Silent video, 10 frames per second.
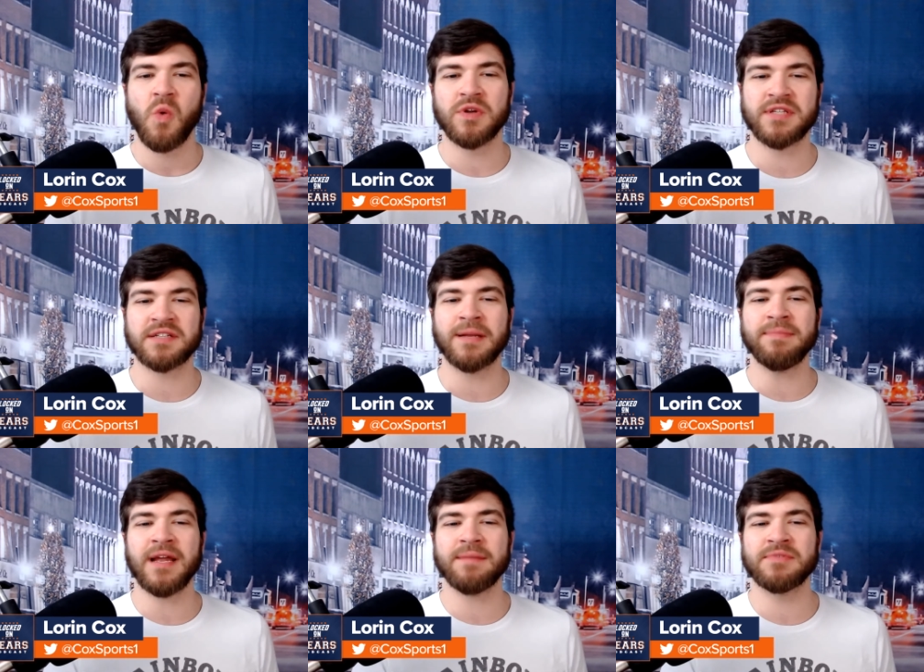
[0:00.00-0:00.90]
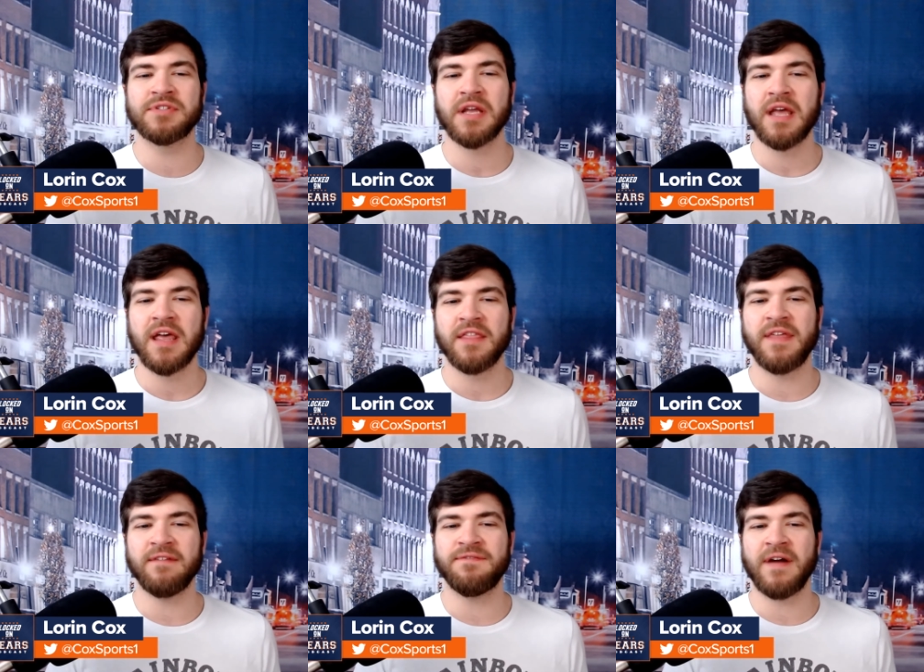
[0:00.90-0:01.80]
was that sometimes
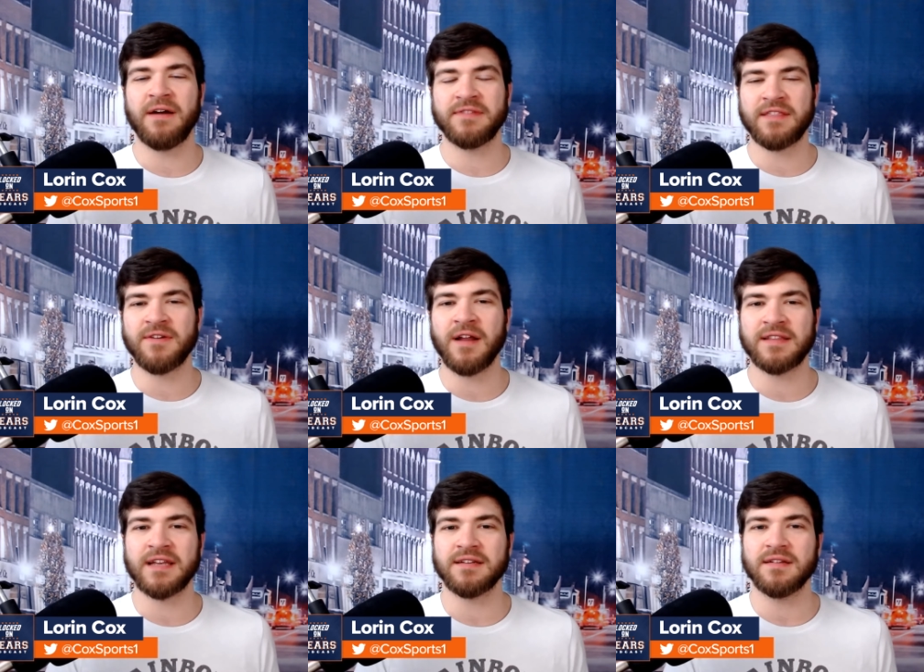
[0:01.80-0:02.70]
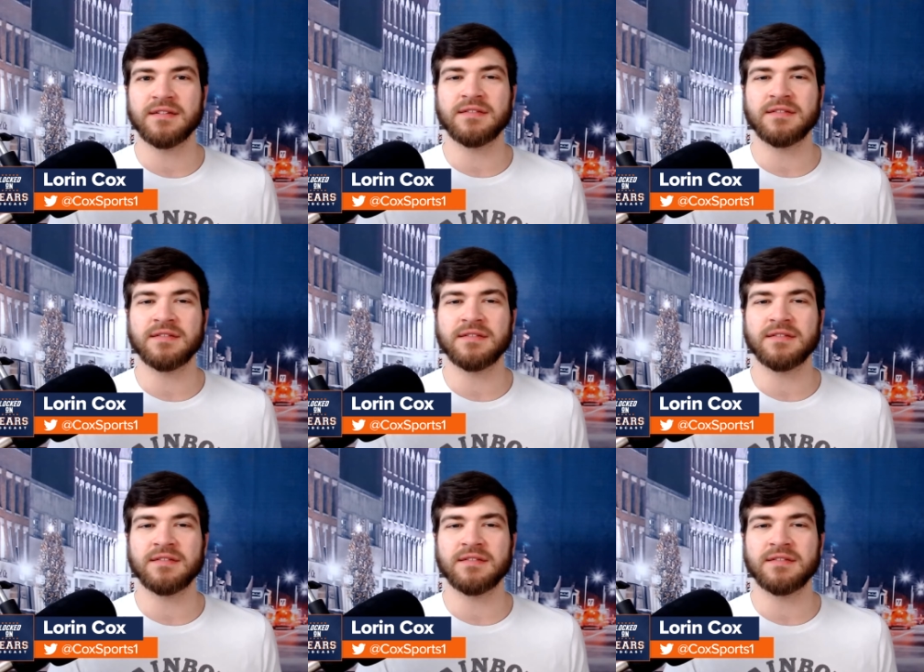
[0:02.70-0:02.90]
they found they thought that